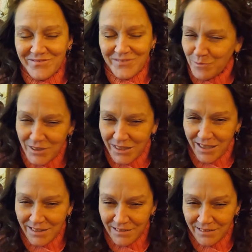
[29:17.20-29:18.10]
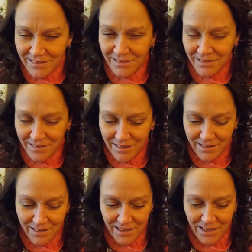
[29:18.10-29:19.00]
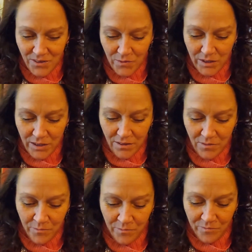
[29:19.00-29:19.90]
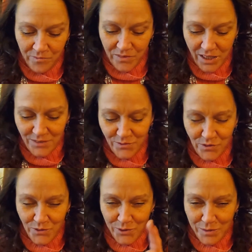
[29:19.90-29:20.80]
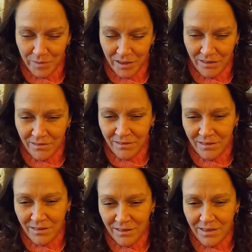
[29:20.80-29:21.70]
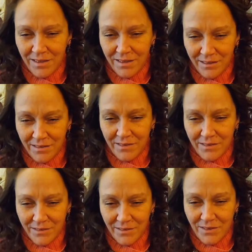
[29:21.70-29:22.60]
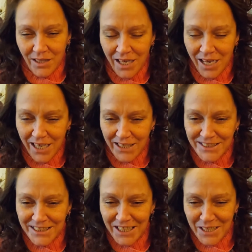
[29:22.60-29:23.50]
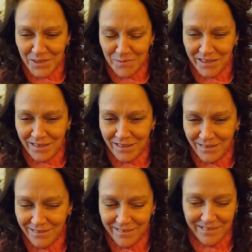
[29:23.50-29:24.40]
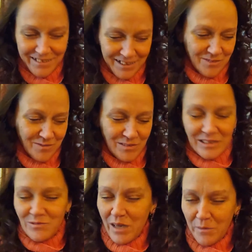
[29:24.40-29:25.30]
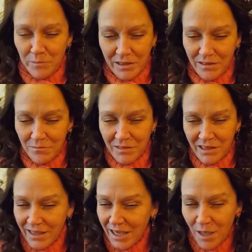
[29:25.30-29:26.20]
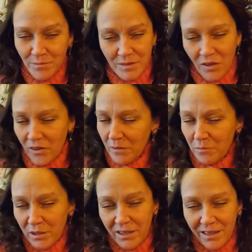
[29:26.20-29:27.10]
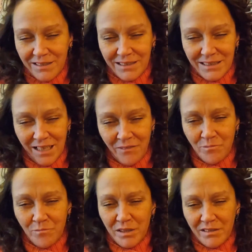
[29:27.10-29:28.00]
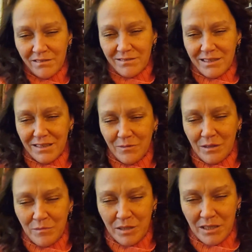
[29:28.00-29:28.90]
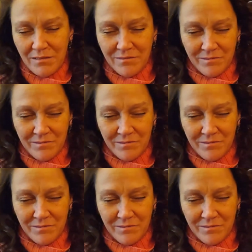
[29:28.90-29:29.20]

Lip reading: Just kidding. Anyway, thanks for joining me. So, hi, Simon. I'm just wrapping up. I'm sorry, bud. I just haven't been, you know what I mean?